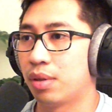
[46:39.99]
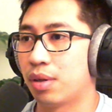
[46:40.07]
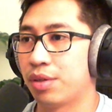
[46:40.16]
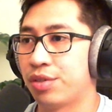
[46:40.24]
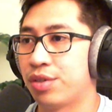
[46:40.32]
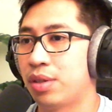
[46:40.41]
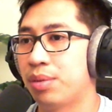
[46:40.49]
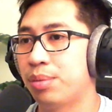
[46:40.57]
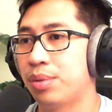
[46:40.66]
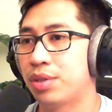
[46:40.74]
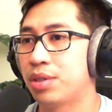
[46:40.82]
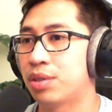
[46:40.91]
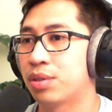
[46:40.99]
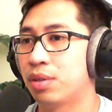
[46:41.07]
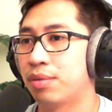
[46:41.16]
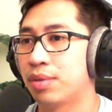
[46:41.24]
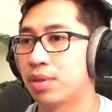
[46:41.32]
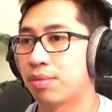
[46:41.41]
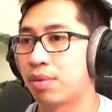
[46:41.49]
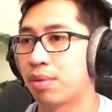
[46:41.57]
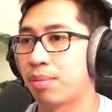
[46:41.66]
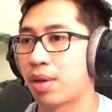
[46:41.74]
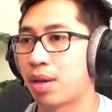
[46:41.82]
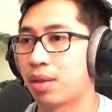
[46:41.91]
a JWT service
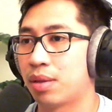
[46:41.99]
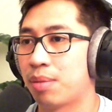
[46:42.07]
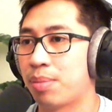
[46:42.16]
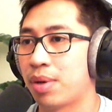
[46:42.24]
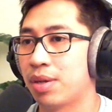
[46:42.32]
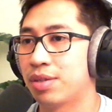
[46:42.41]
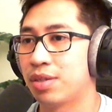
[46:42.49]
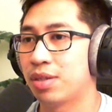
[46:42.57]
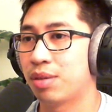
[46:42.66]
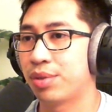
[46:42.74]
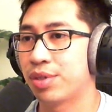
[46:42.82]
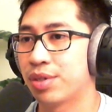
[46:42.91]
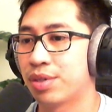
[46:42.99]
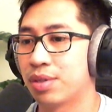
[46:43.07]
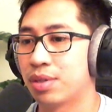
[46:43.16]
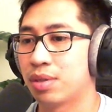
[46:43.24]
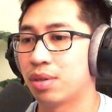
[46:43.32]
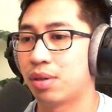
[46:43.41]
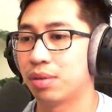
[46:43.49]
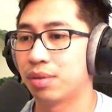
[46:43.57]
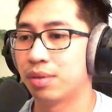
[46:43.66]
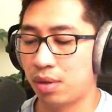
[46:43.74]
from that dependency that we just installed.